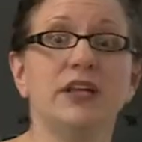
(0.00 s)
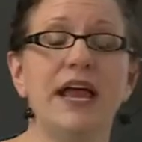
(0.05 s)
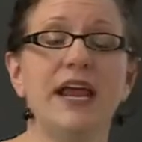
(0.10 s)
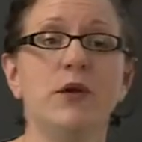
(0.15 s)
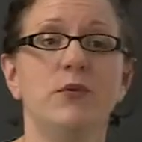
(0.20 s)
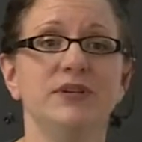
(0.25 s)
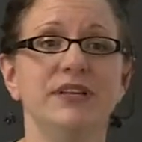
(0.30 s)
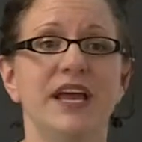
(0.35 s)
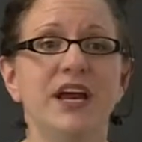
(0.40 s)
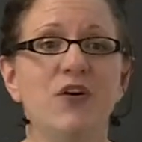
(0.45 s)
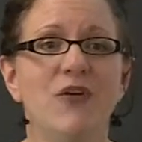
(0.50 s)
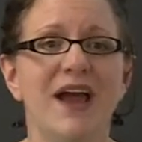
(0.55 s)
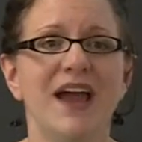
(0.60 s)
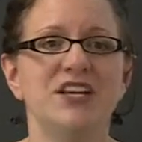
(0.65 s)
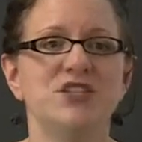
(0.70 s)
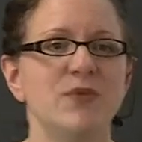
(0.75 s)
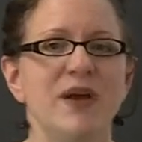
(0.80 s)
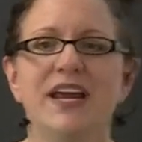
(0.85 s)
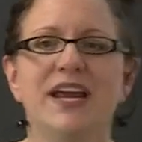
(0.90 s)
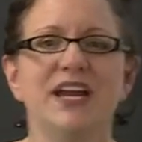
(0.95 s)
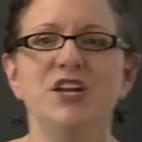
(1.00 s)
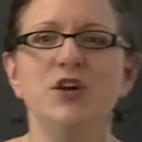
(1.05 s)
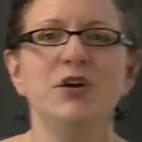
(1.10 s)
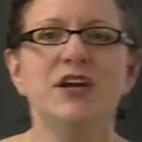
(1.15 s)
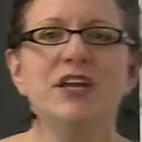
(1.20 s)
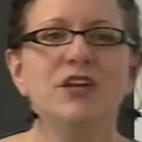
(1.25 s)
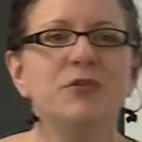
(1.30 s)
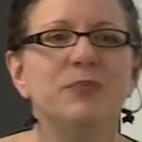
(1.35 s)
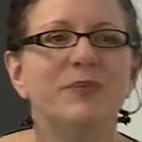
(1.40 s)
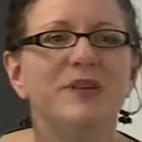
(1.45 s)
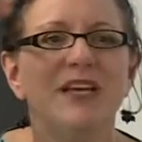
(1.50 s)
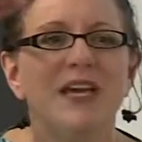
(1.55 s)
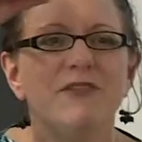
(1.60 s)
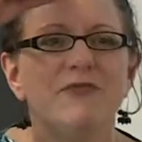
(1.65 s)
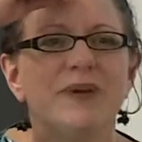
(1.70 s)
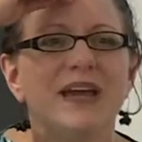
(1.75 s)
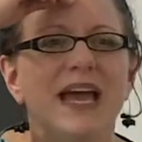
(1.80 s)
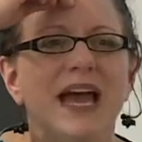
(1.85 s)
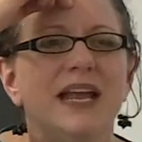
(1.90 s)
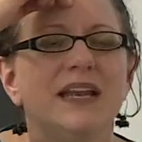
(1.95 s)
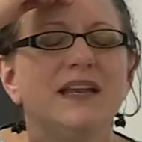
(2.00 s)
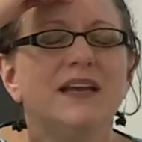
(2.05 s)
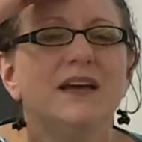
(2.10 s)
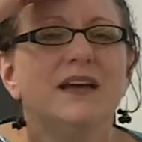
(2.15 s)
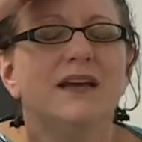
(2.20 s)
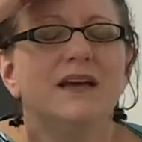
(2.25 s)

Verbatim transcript: like when they graduate? Can you, can you believe we had